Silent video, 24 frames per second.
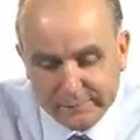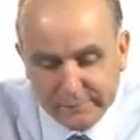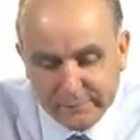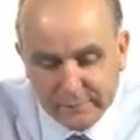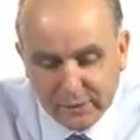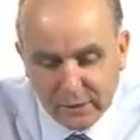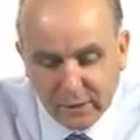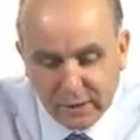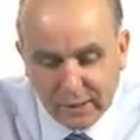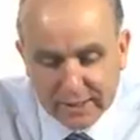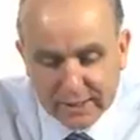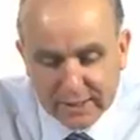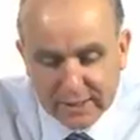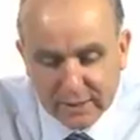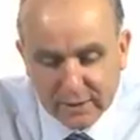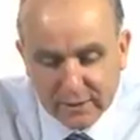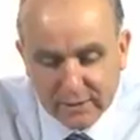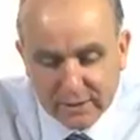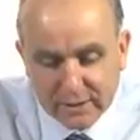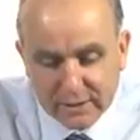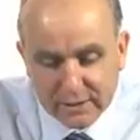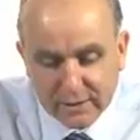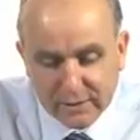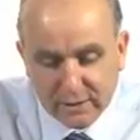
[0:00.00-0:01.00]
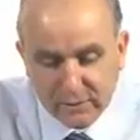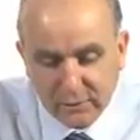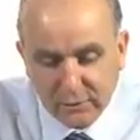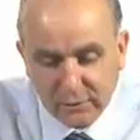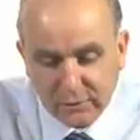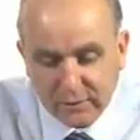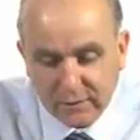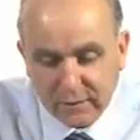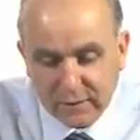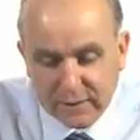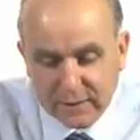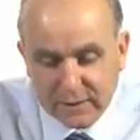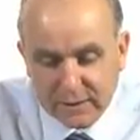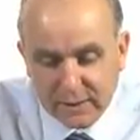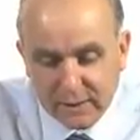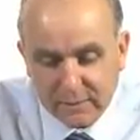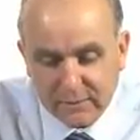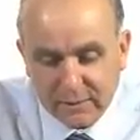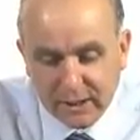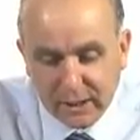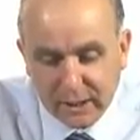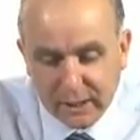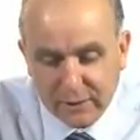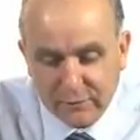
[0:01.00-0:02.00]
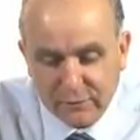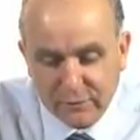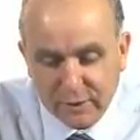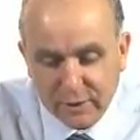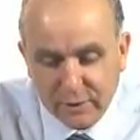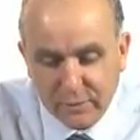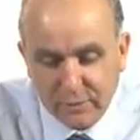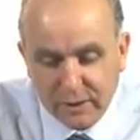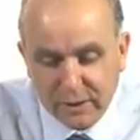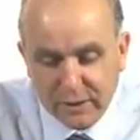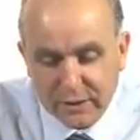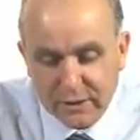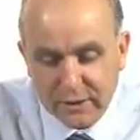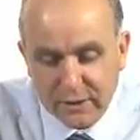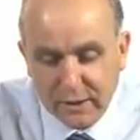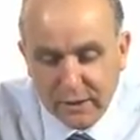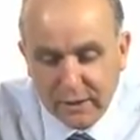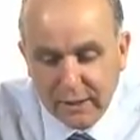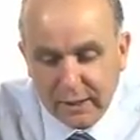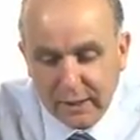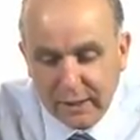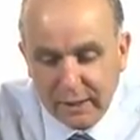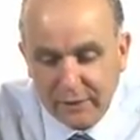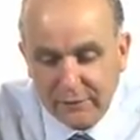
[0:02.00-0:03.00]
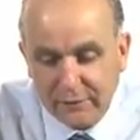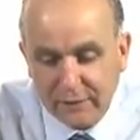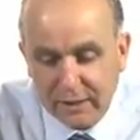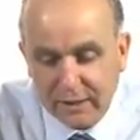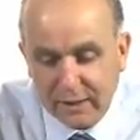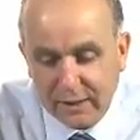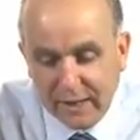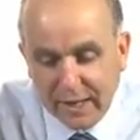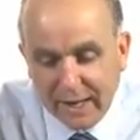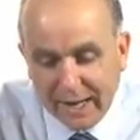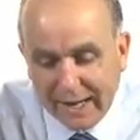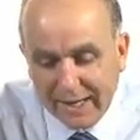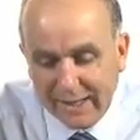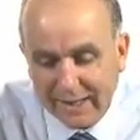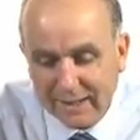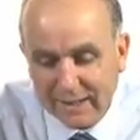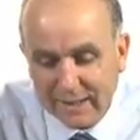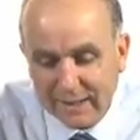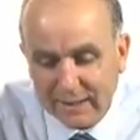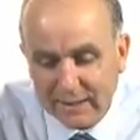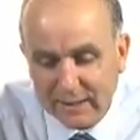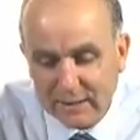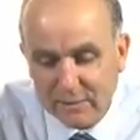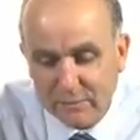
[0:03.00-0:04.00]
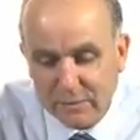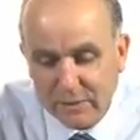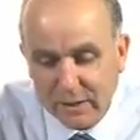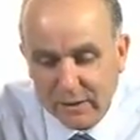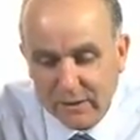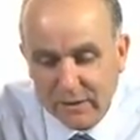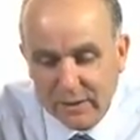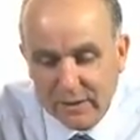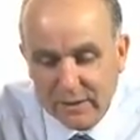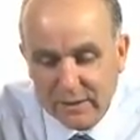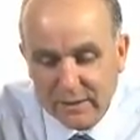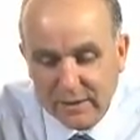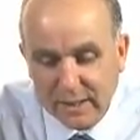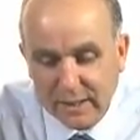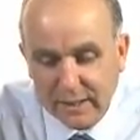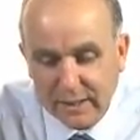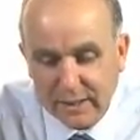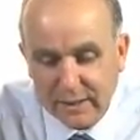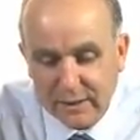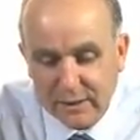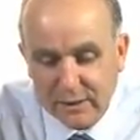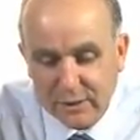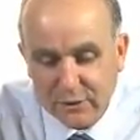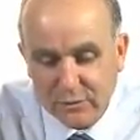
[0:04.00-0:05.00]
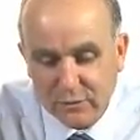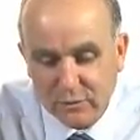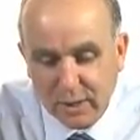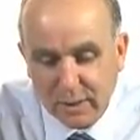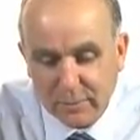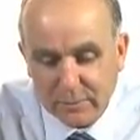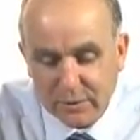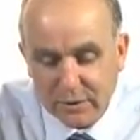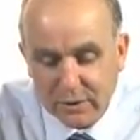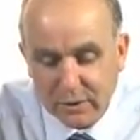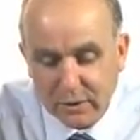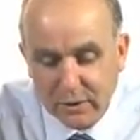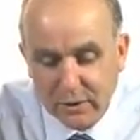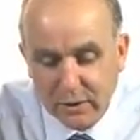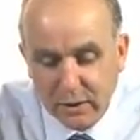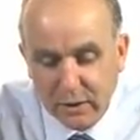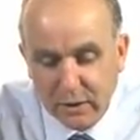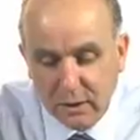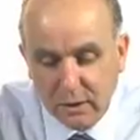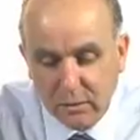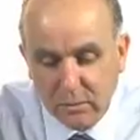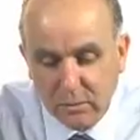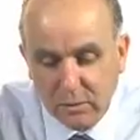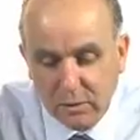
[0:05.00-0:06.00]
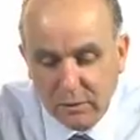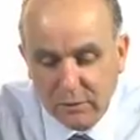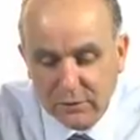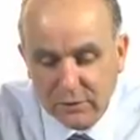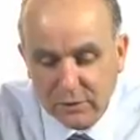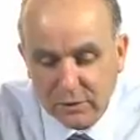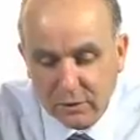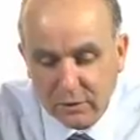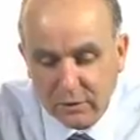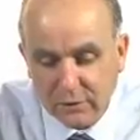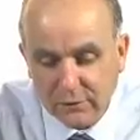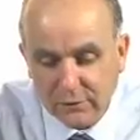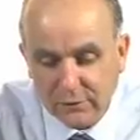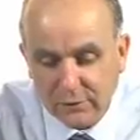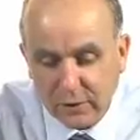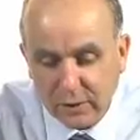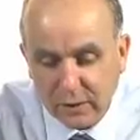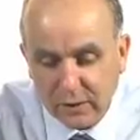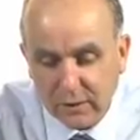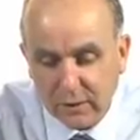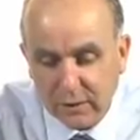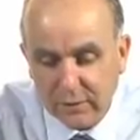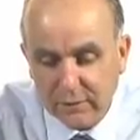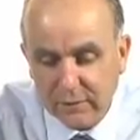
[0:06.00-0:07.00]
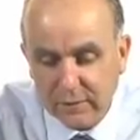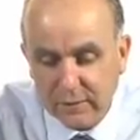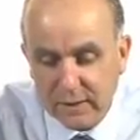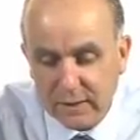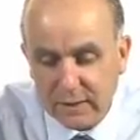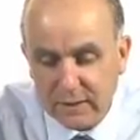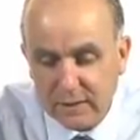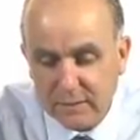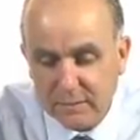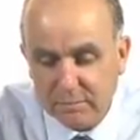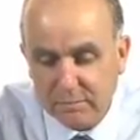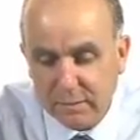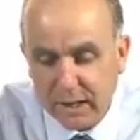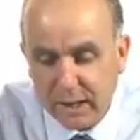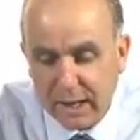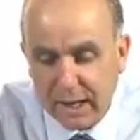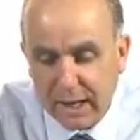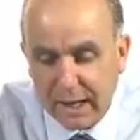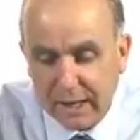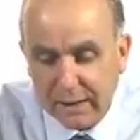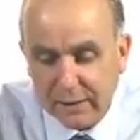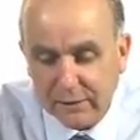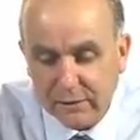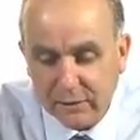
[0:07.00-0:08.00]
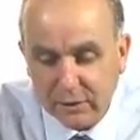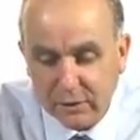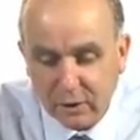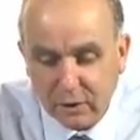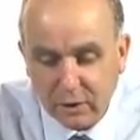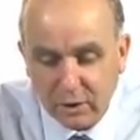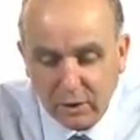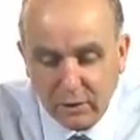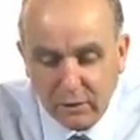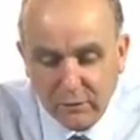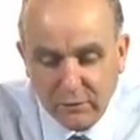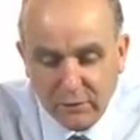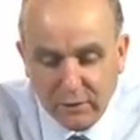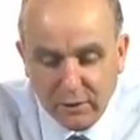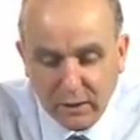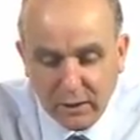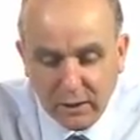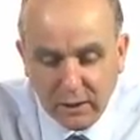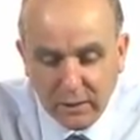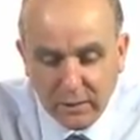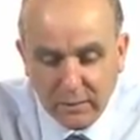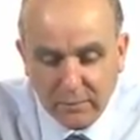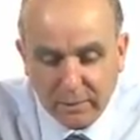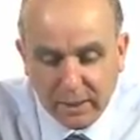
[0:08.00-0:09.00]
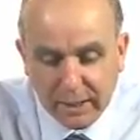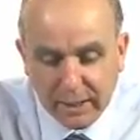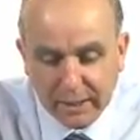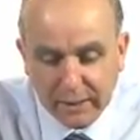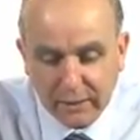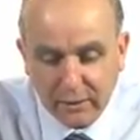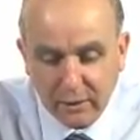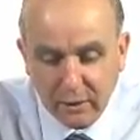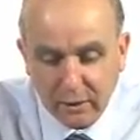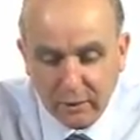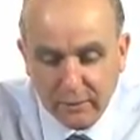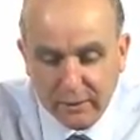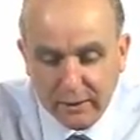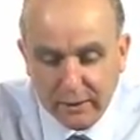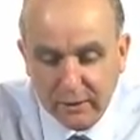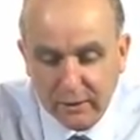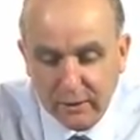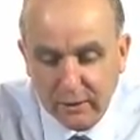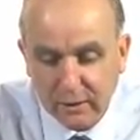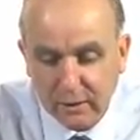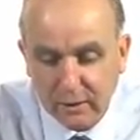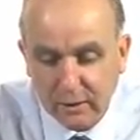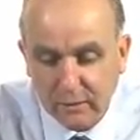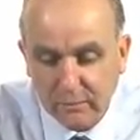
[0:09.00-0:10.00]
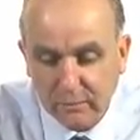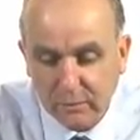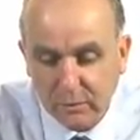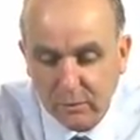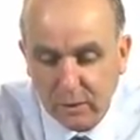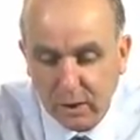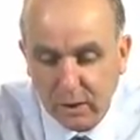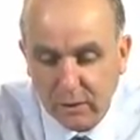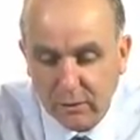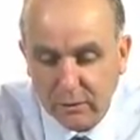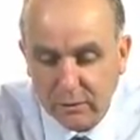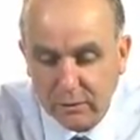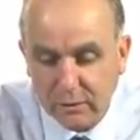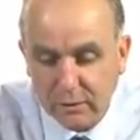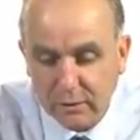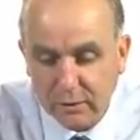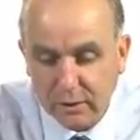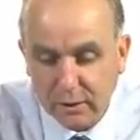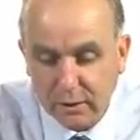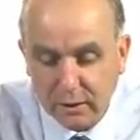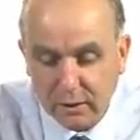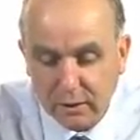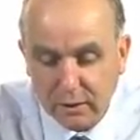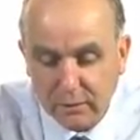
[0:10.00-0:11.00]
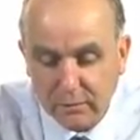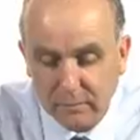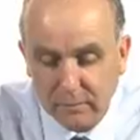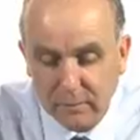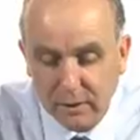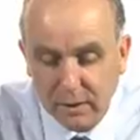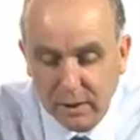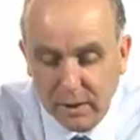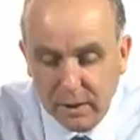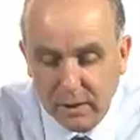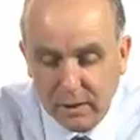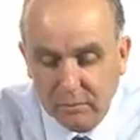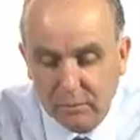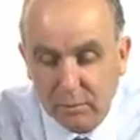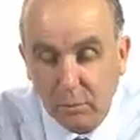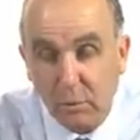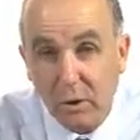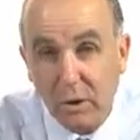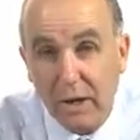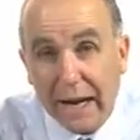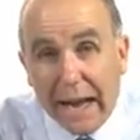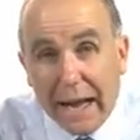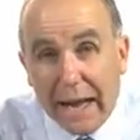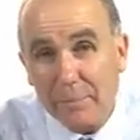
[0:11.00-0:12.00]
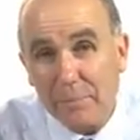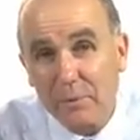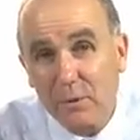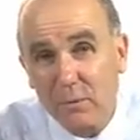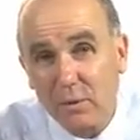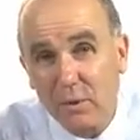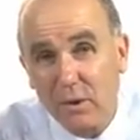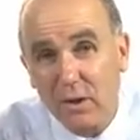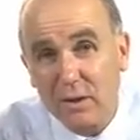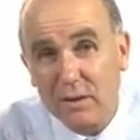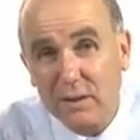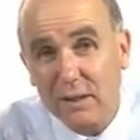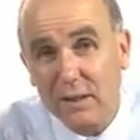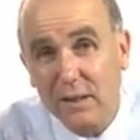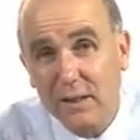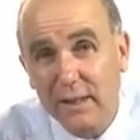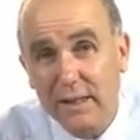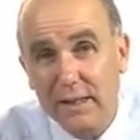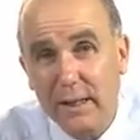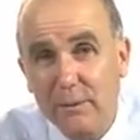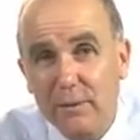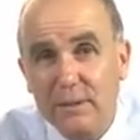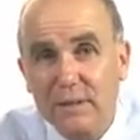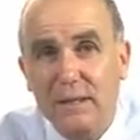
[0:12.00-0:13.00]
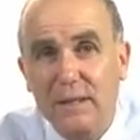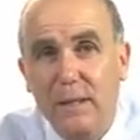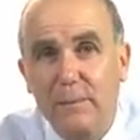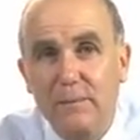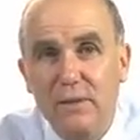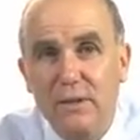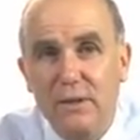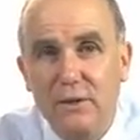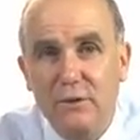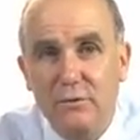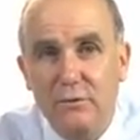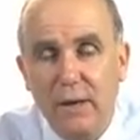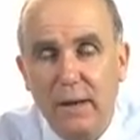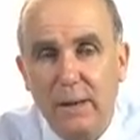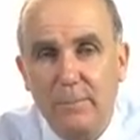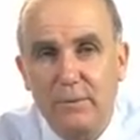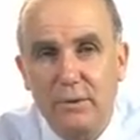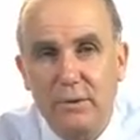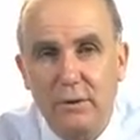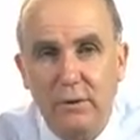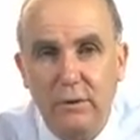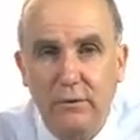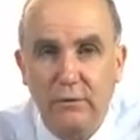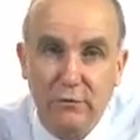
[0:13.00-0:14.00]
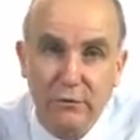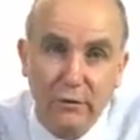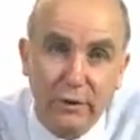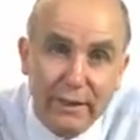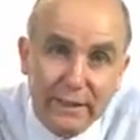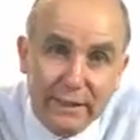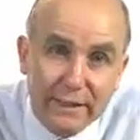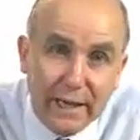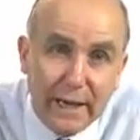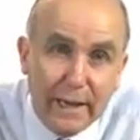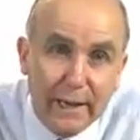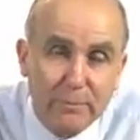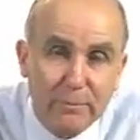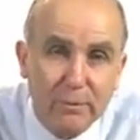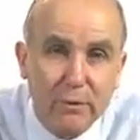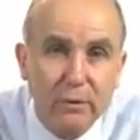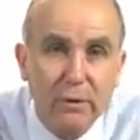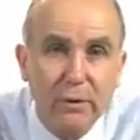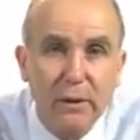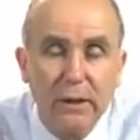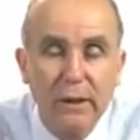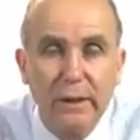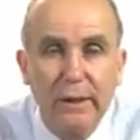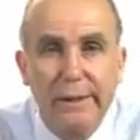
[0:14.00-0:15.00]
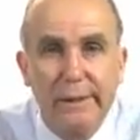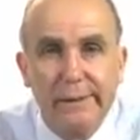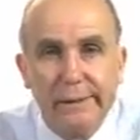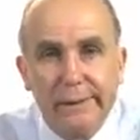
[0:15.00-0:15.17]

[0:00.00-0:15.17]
the idea is that, look, there's some country which, if it hadn't experienced any disruption, would have sort of followed this path of economic growth. But what happened was there was some disruption. For example,